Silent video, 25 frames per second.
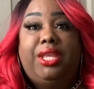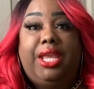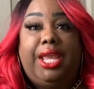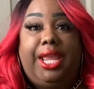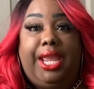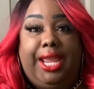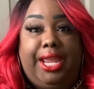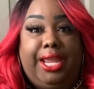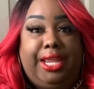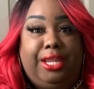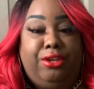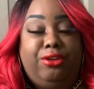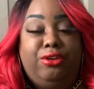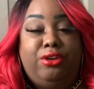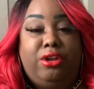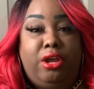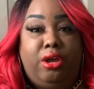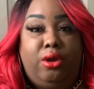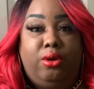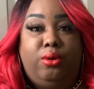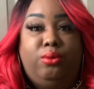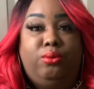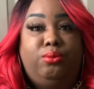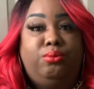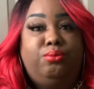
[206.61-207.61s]
and you
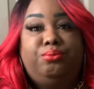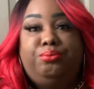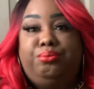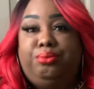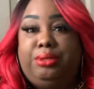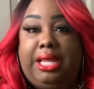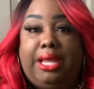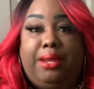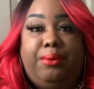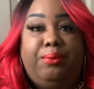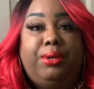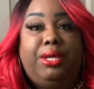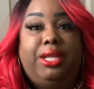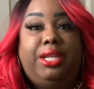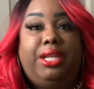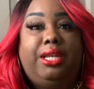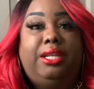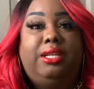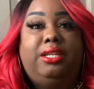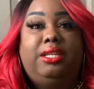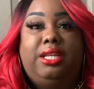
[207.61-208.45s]
know, play with it,